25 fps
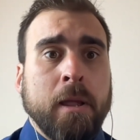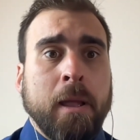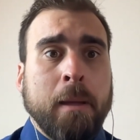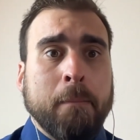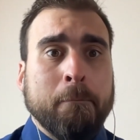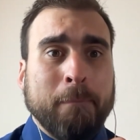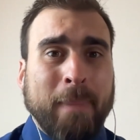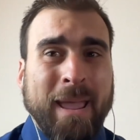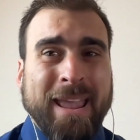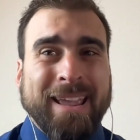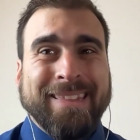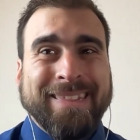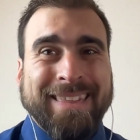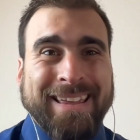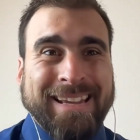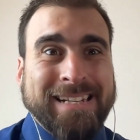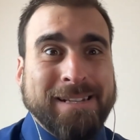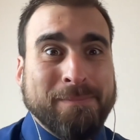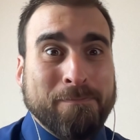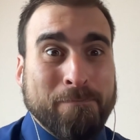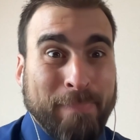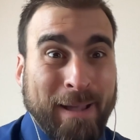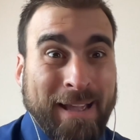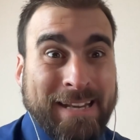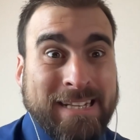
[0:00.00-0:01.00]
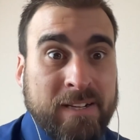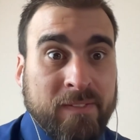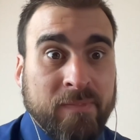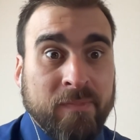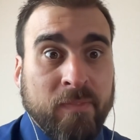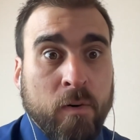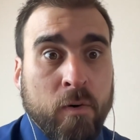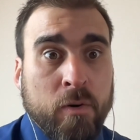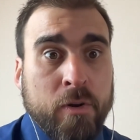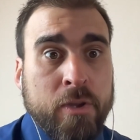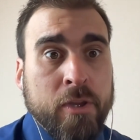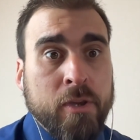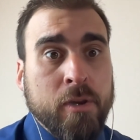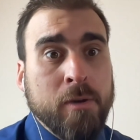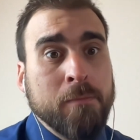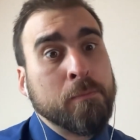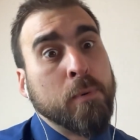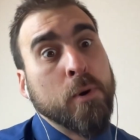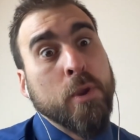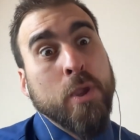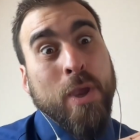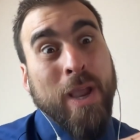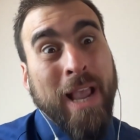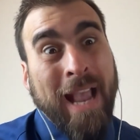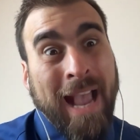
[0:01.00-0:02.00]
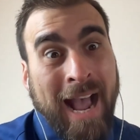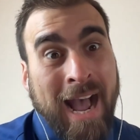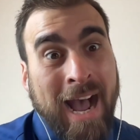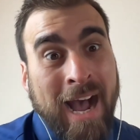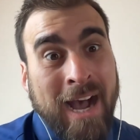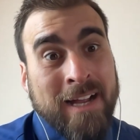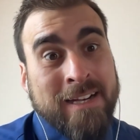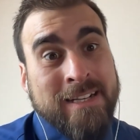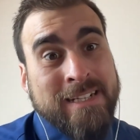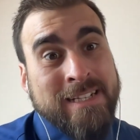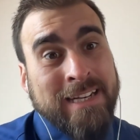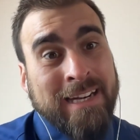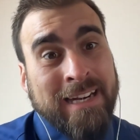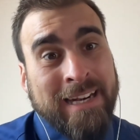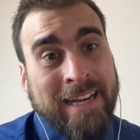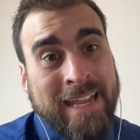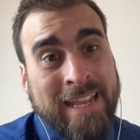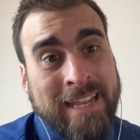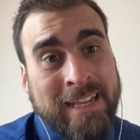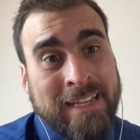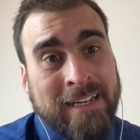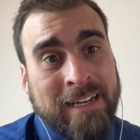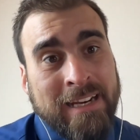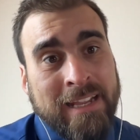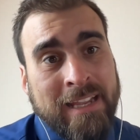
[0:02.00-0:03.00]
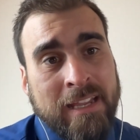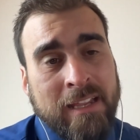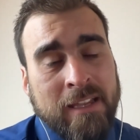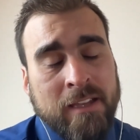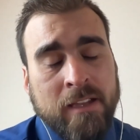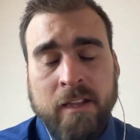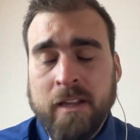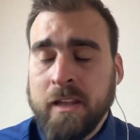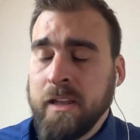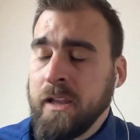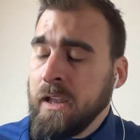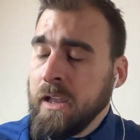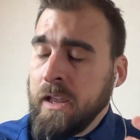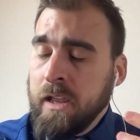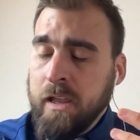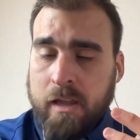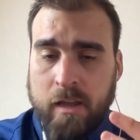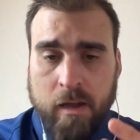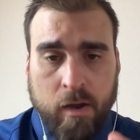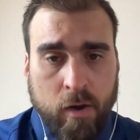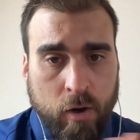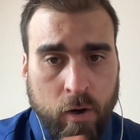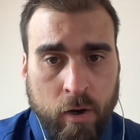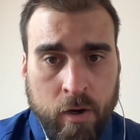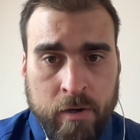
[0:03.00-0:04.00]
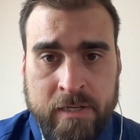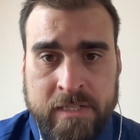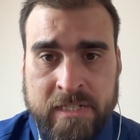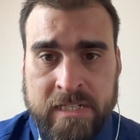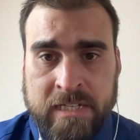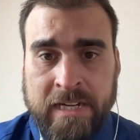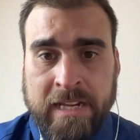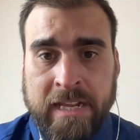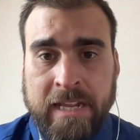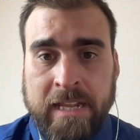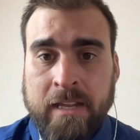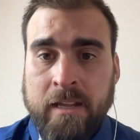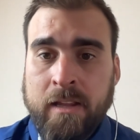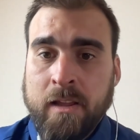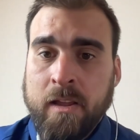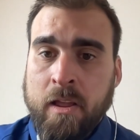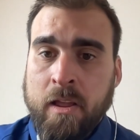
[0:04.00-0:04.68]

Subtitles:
make things better for you, but you can't legally. Honestly,